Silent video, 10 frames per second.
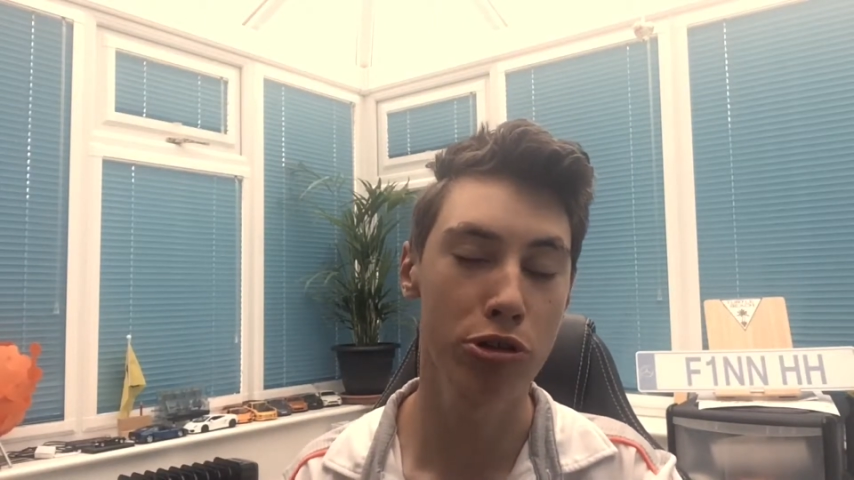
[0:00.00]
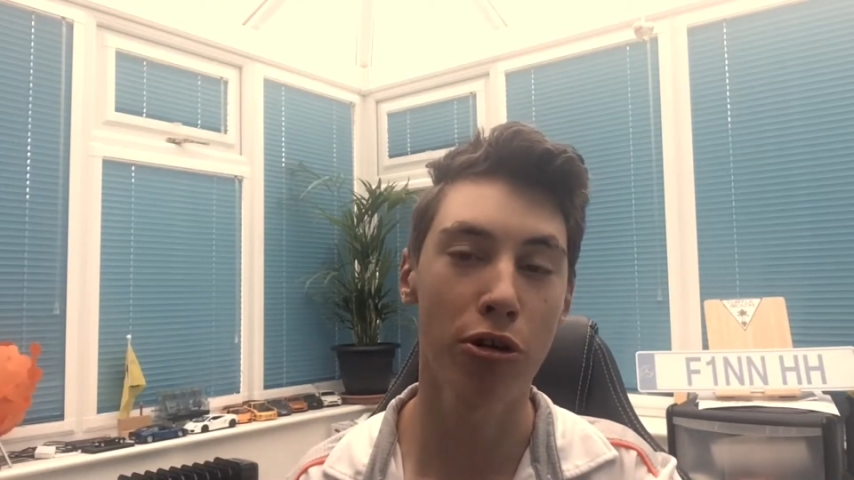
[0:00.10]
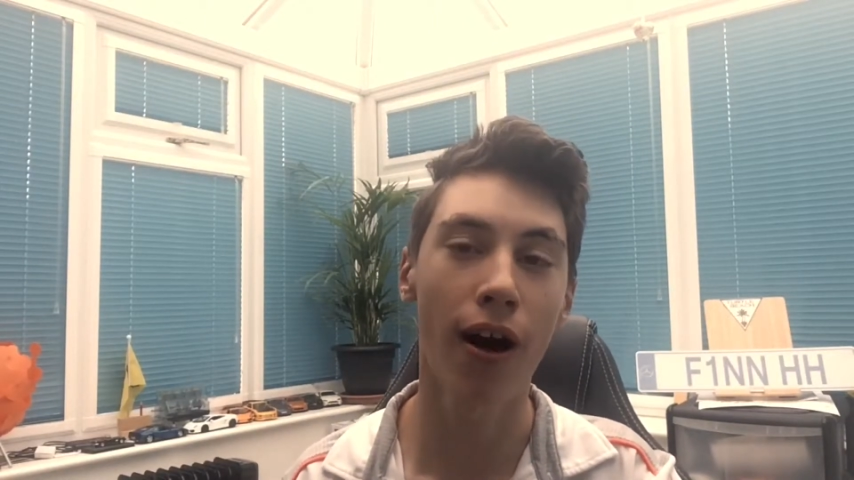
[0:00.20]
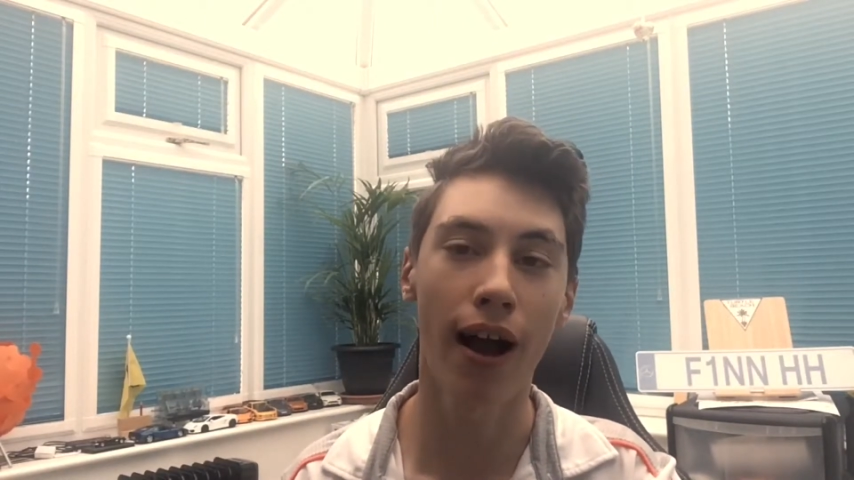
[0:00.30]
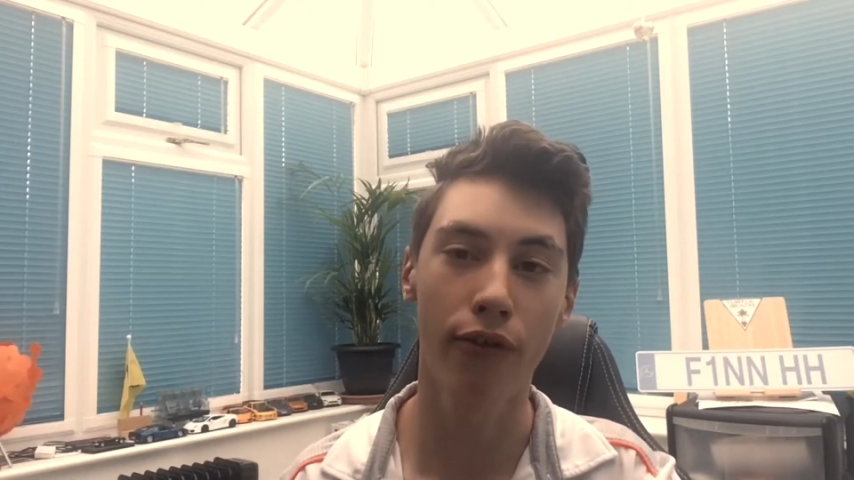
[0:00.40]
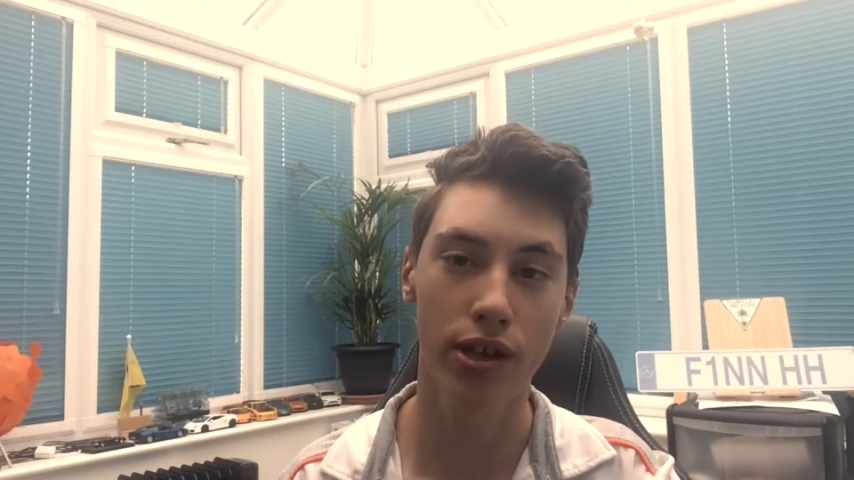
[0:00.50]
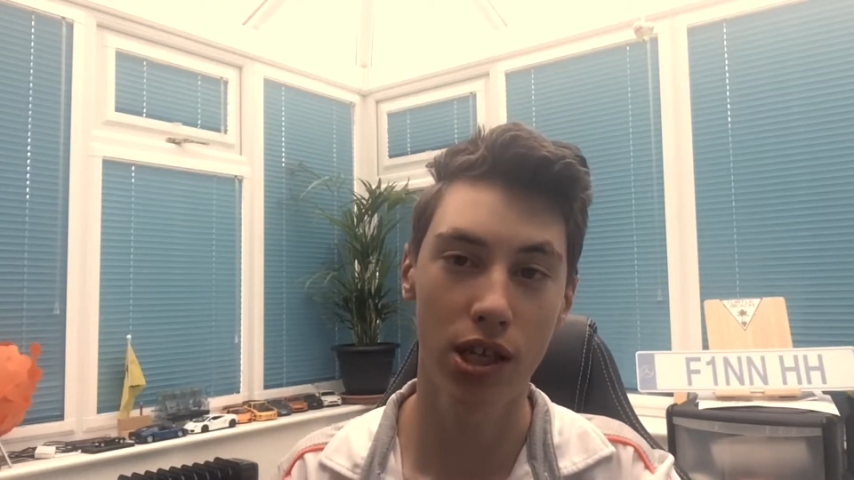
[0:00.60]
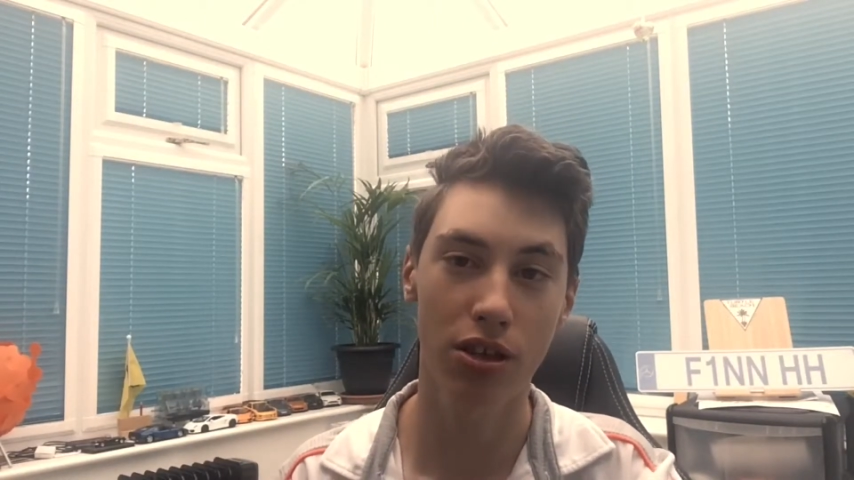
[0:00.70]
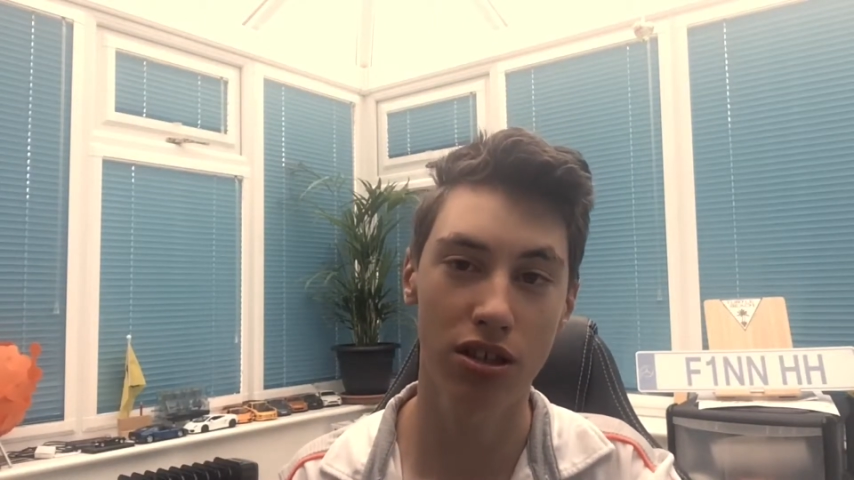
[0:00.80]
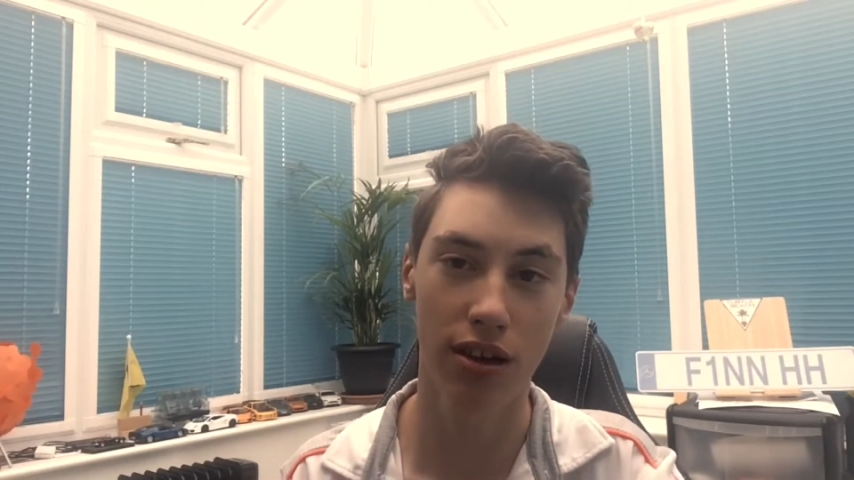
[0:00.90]
drive,
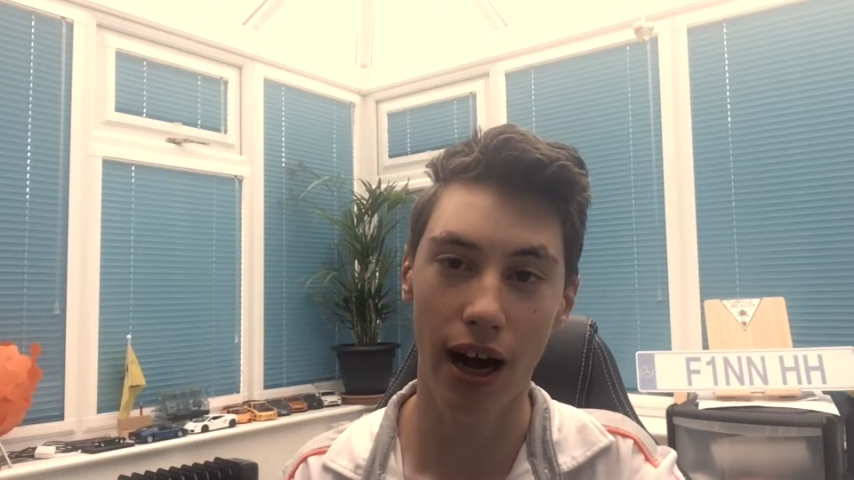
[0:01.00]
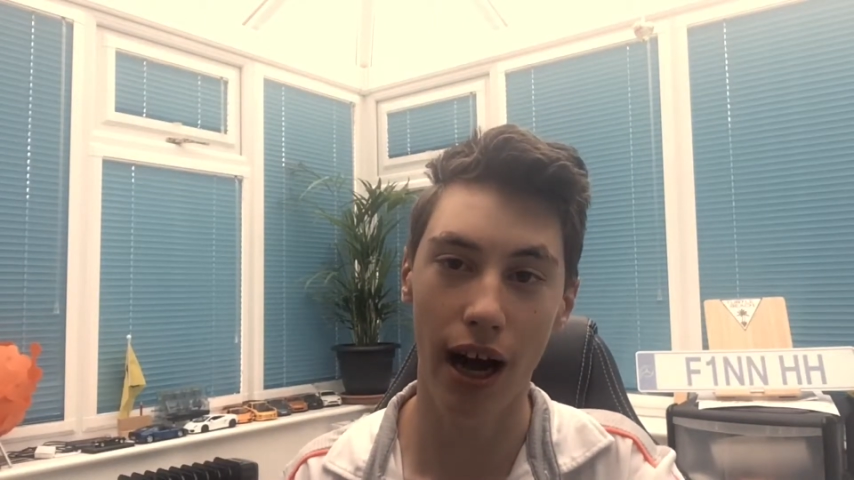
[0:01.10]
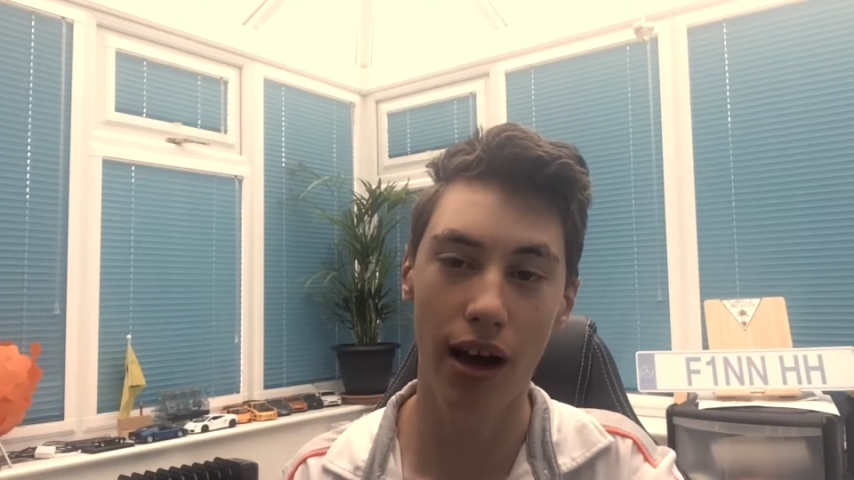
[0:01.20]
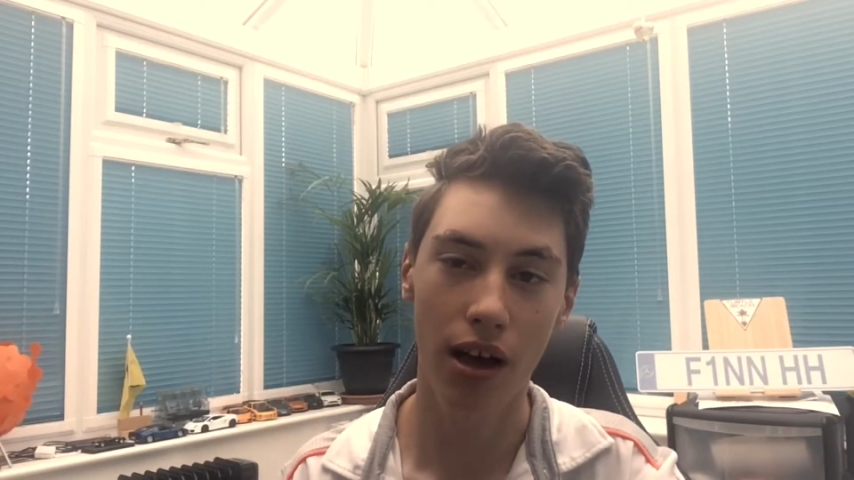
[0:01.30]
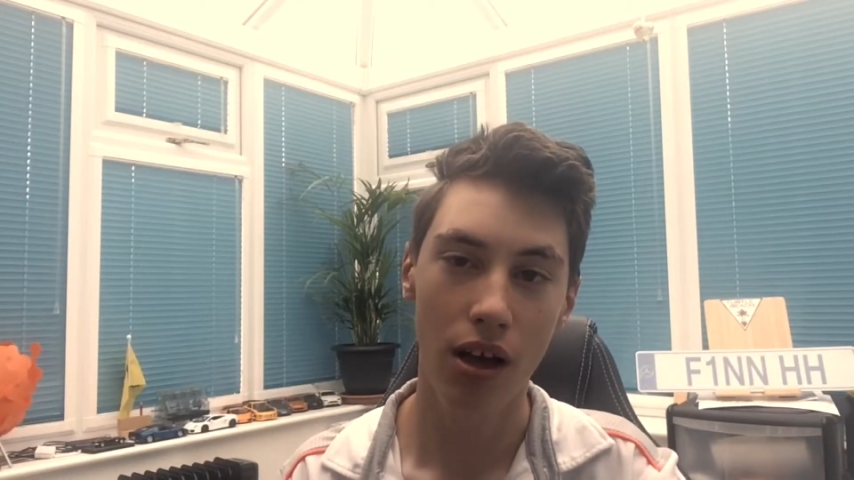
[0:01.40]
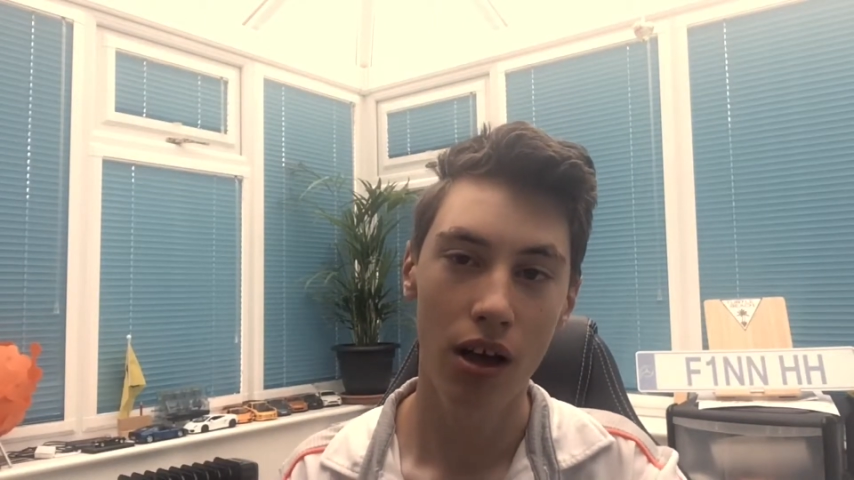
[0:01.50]
which means that